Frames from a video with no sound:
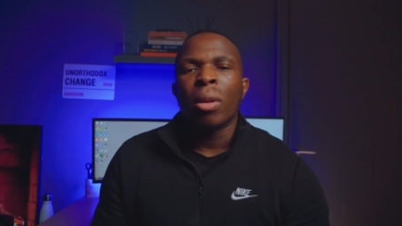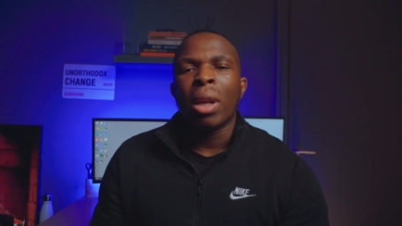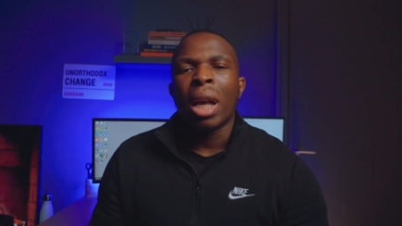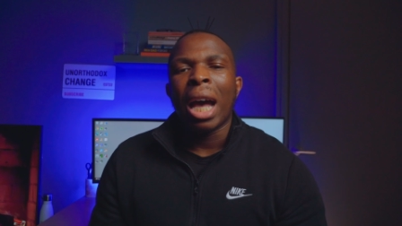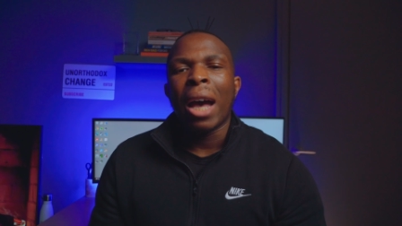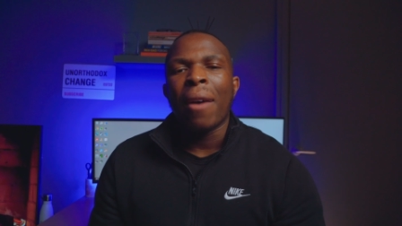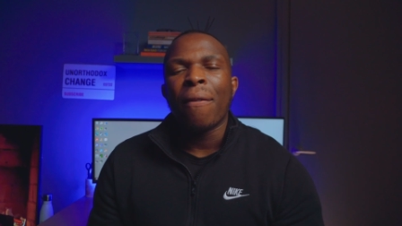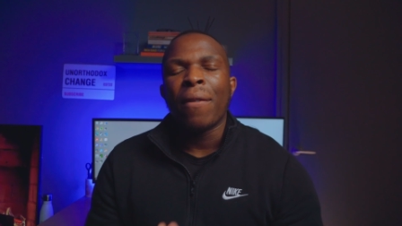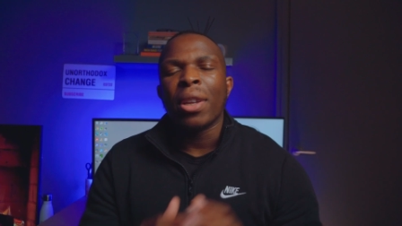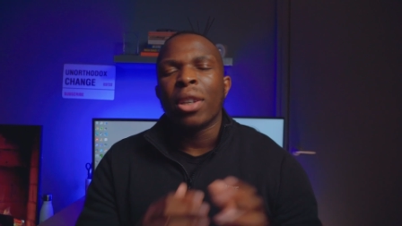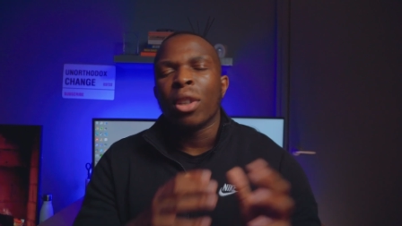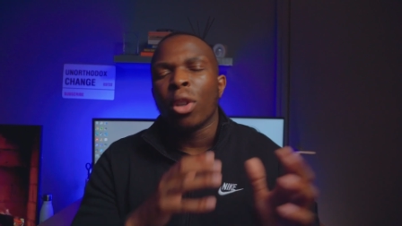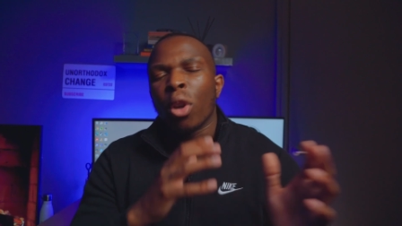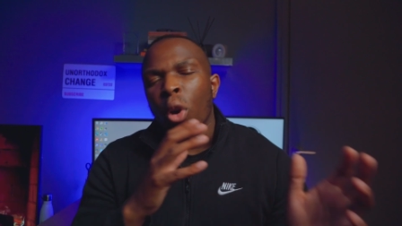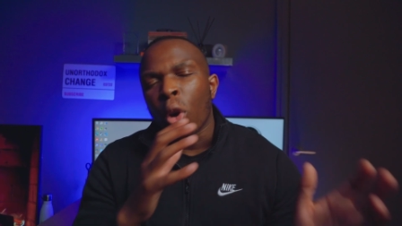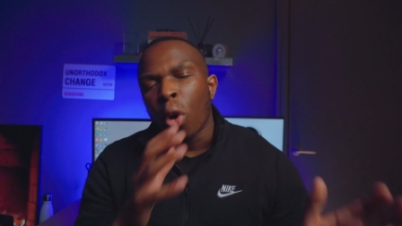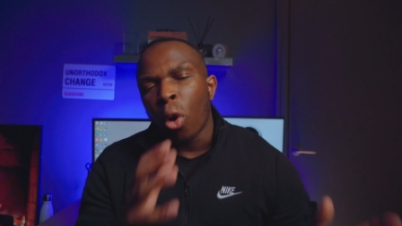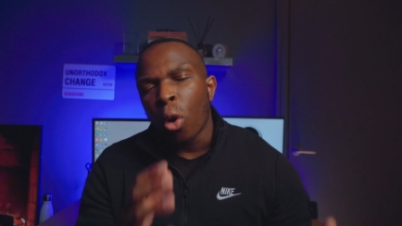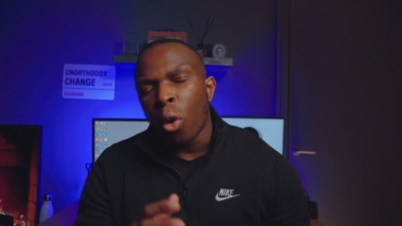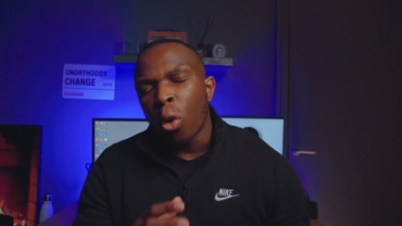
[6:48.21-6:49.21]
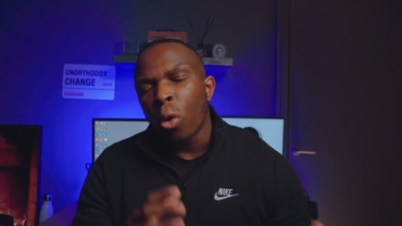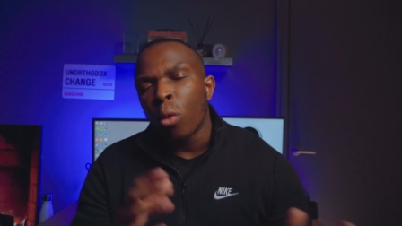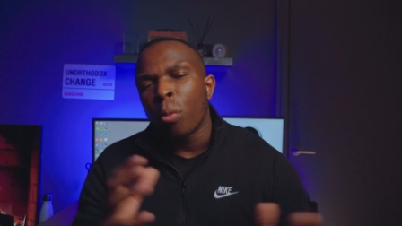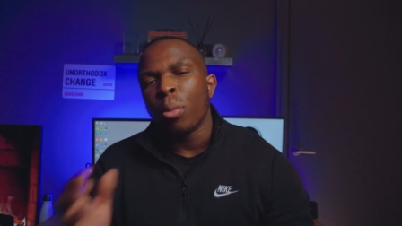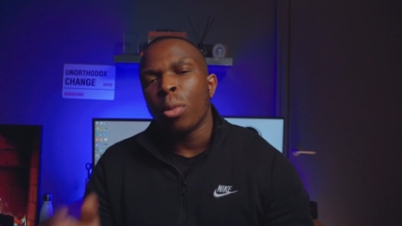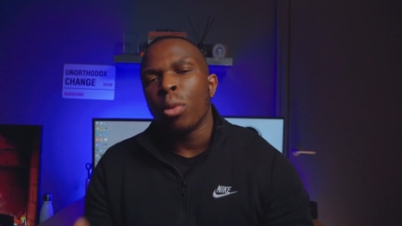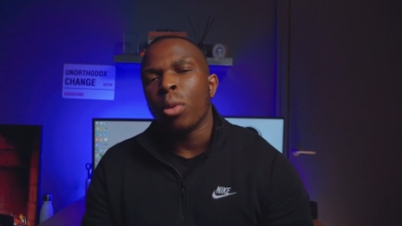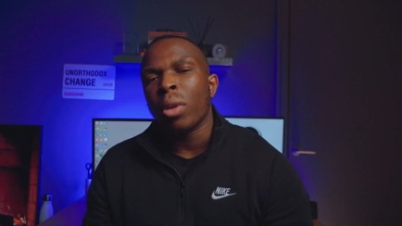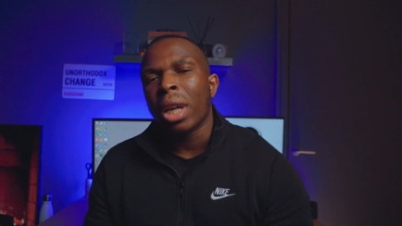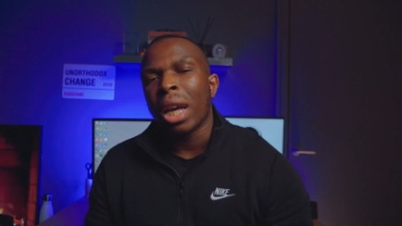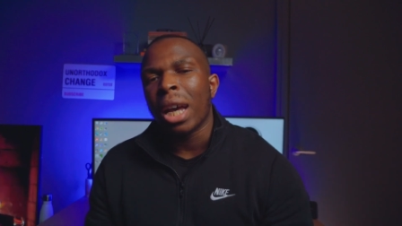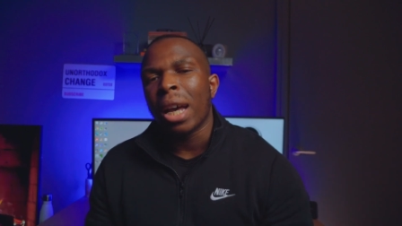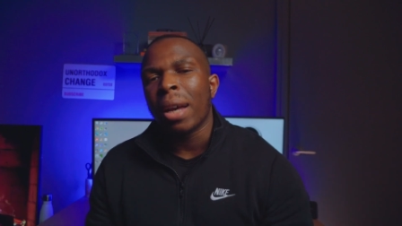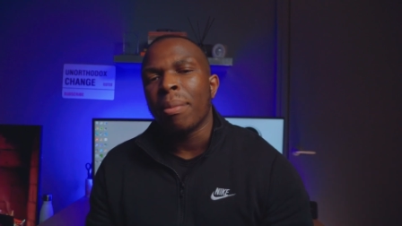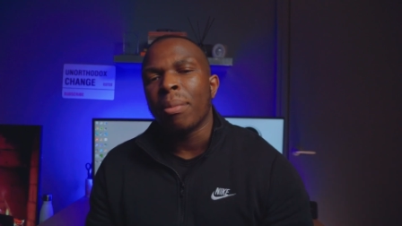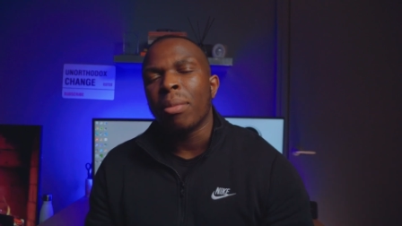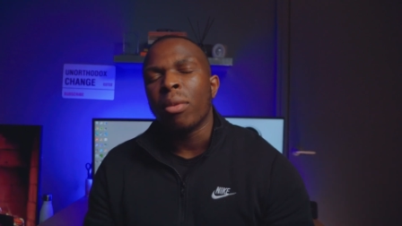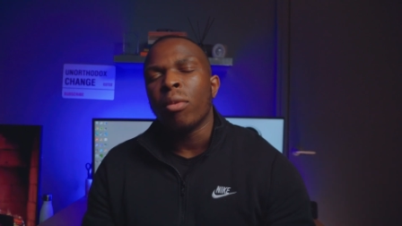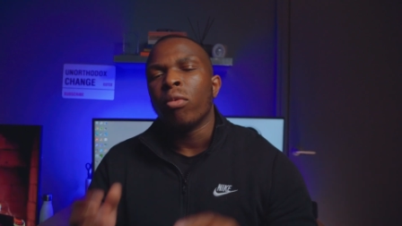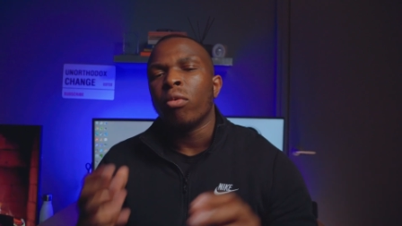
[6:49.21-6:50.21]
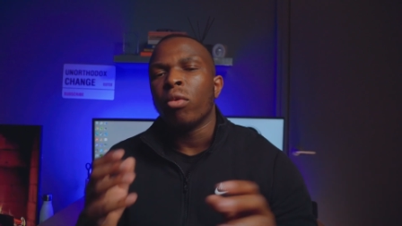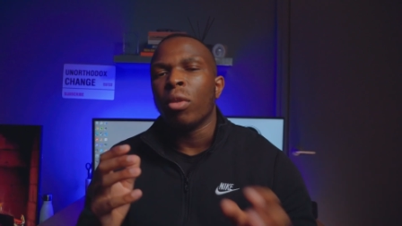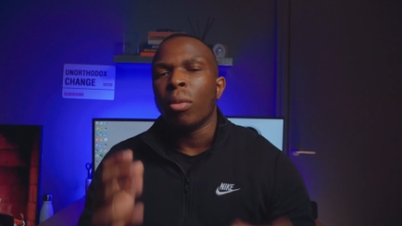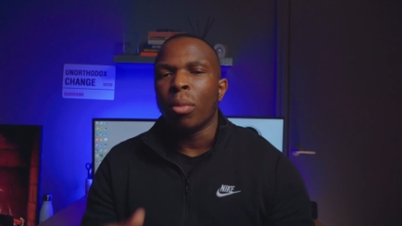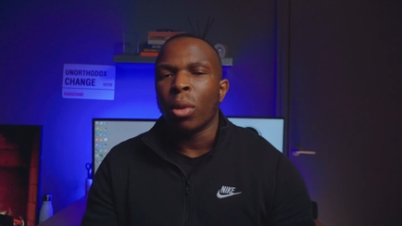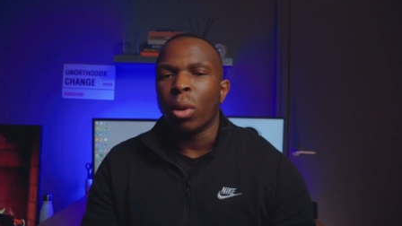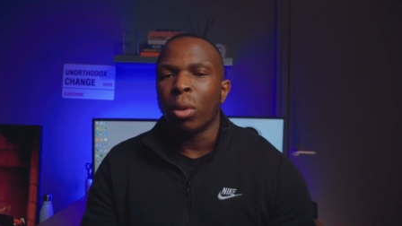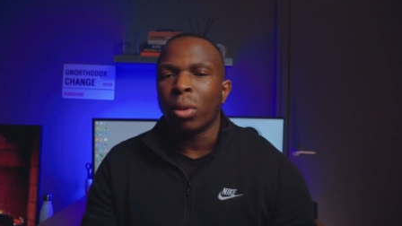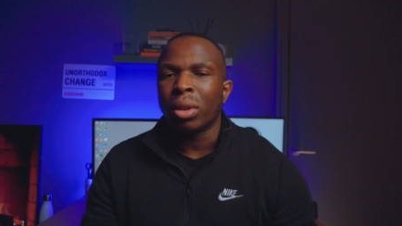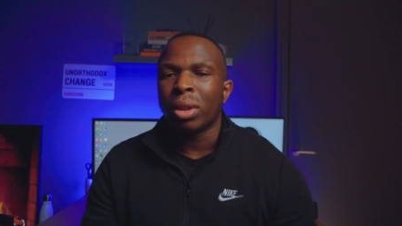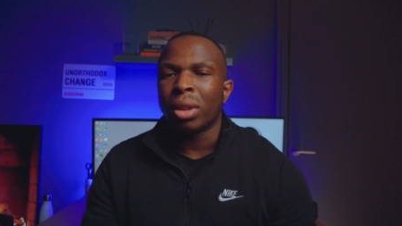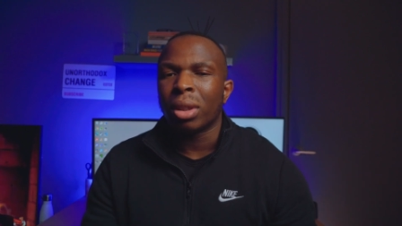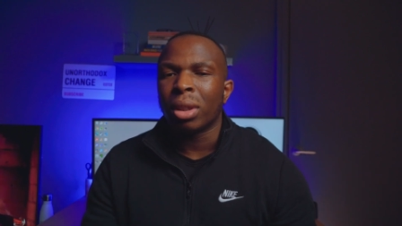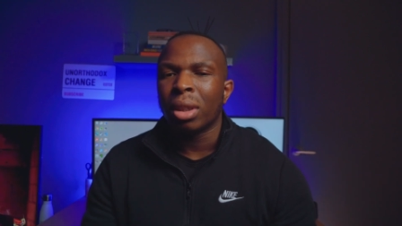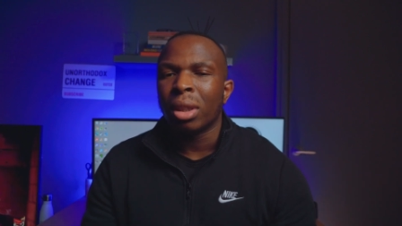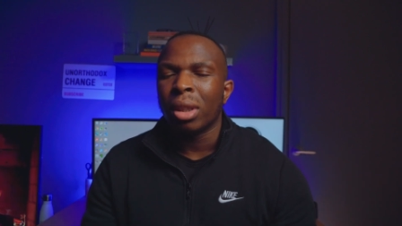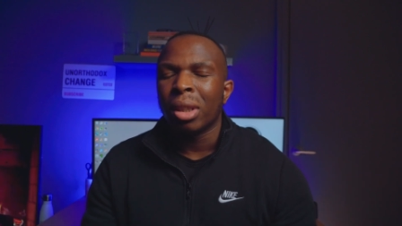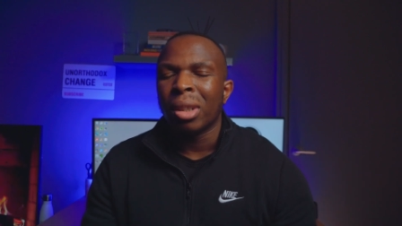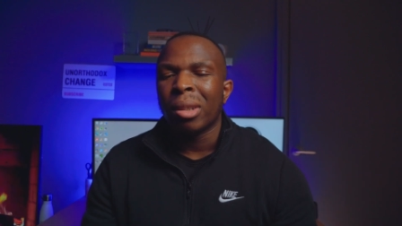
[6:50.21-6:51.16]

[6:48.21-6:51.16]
having the whole bootcamp remote,